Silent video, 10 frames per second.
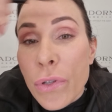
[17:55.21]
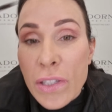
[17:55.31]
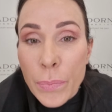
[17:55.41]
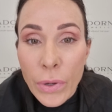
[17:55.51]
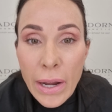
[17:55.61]
you
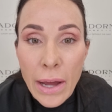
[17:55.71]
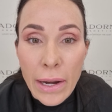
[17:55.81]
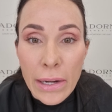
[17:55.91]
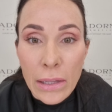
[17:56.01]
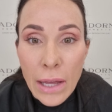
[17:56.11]
spread out
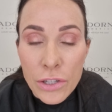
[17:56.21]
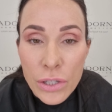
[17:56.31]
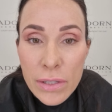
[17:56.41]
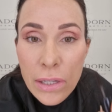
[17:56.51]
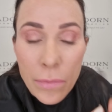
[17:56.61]
any
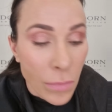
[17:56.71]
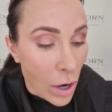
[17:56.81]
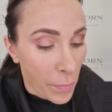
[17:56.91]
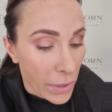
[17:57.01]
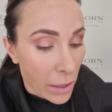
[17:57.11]
lashes that
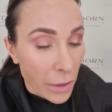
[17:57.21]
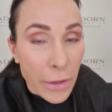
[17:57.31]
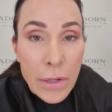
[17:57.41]
might be